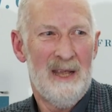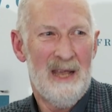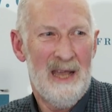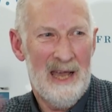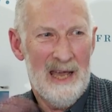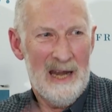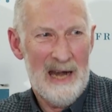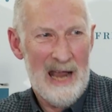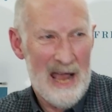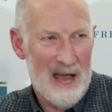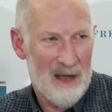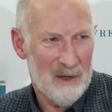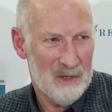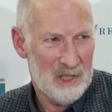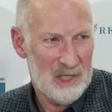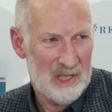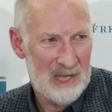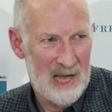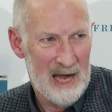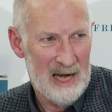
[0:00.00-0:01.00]
and
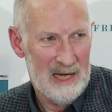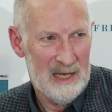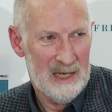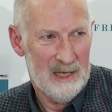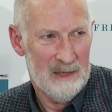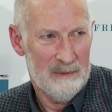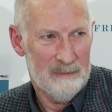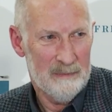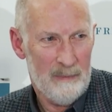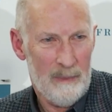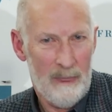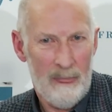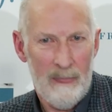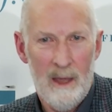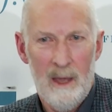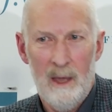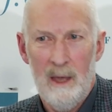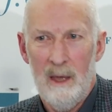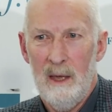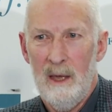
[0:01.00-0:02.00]
outside it.
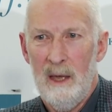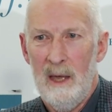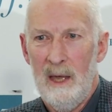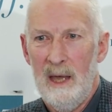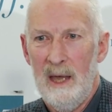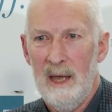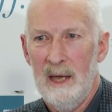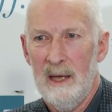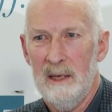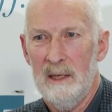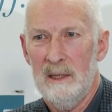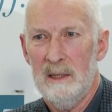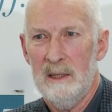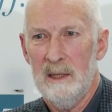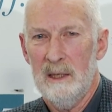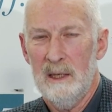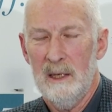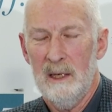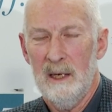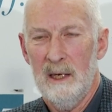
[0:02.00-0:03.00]
And
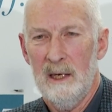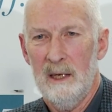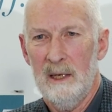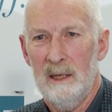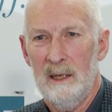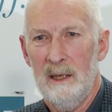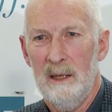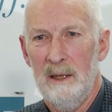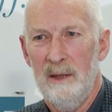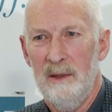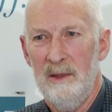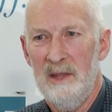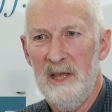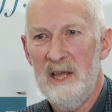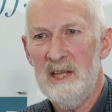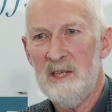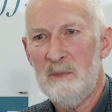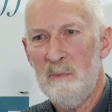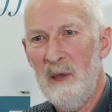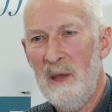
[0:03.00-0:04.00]
uh,
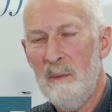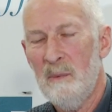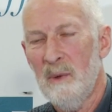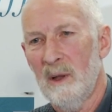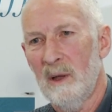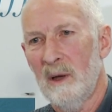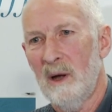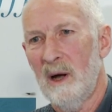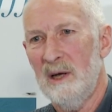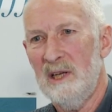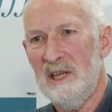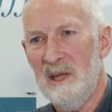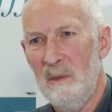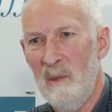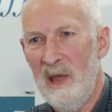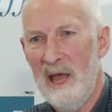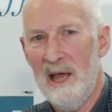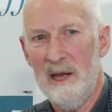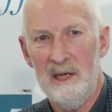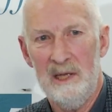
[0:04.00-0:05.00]
these people are
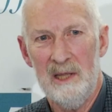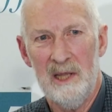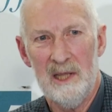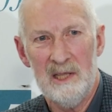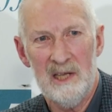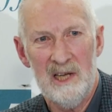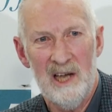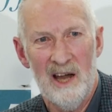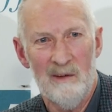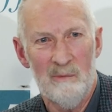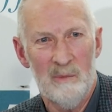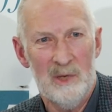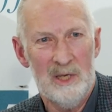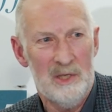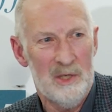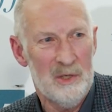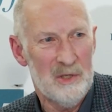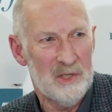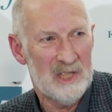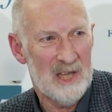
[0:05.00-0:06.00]
demanding that the government
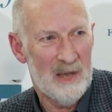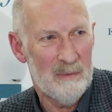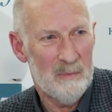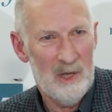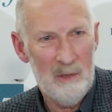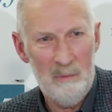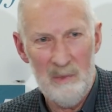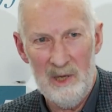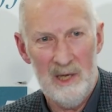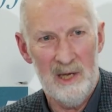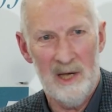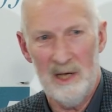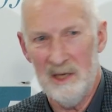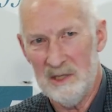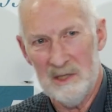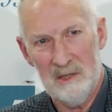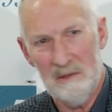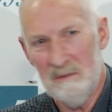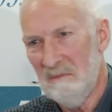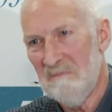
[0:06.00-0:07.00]
do something
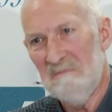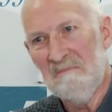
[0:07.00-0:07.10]
because,